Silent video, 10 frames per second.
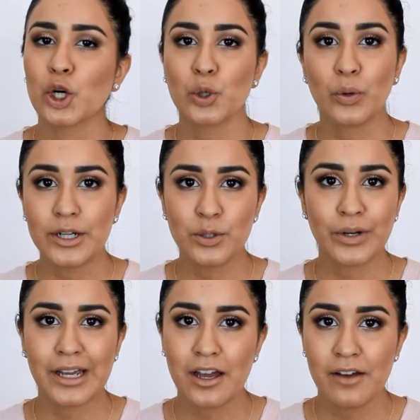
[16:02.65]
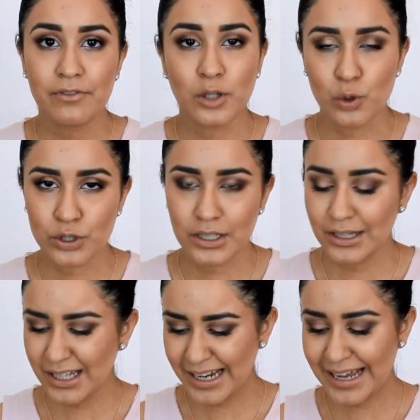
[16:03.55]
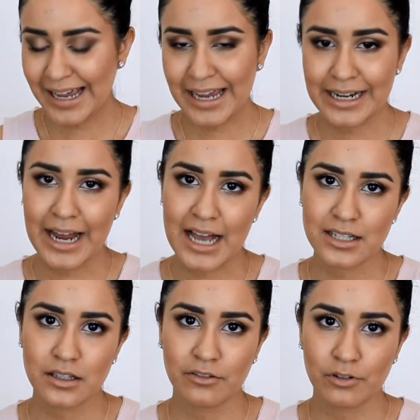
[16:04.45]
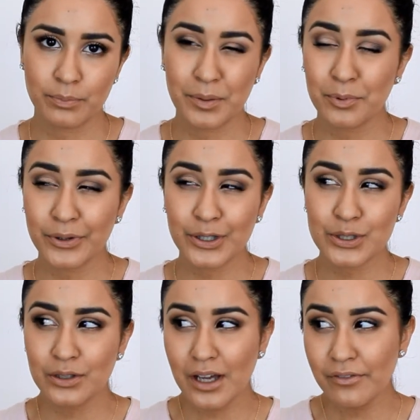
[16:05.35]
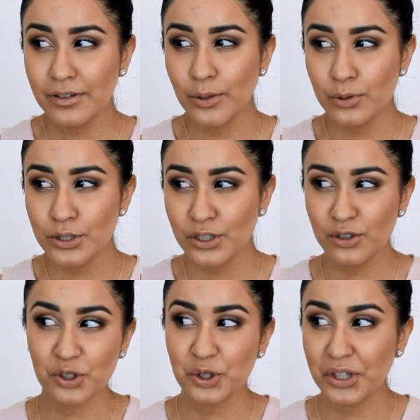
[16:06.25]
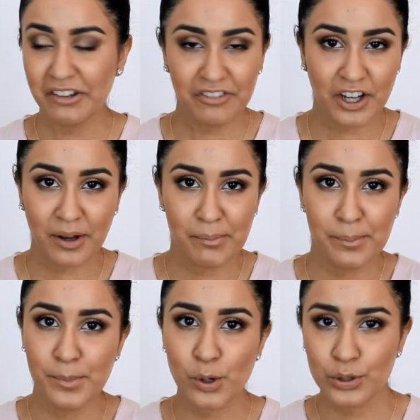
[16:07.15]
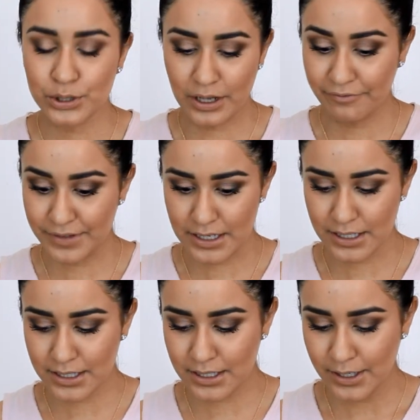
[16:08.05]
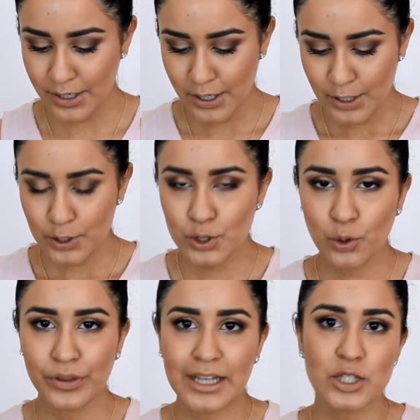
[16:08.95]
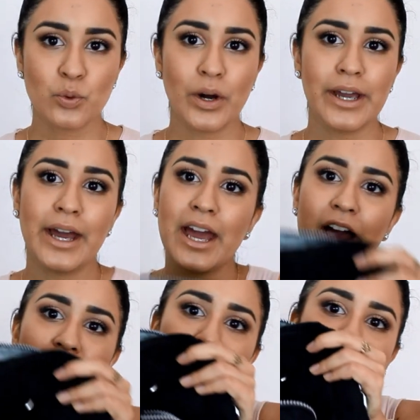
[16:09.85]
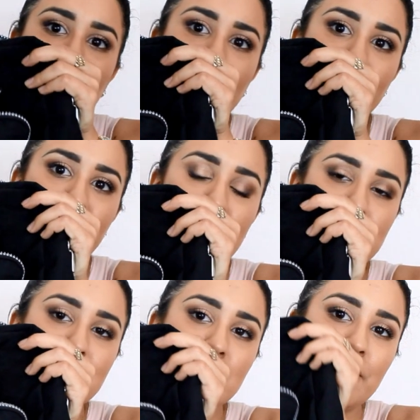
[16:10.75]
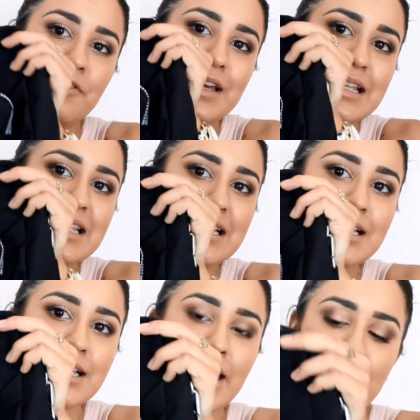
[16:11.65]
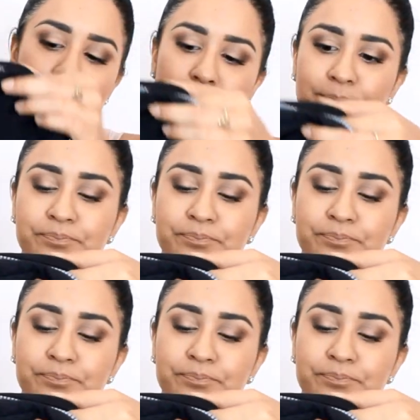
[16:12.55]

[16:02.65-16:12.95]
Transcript: Or why don't I have lotion? Then I hate asking for people like, do you have lotion? Or do you have gum? Or do you have this? So that's why I have all that stuff inside.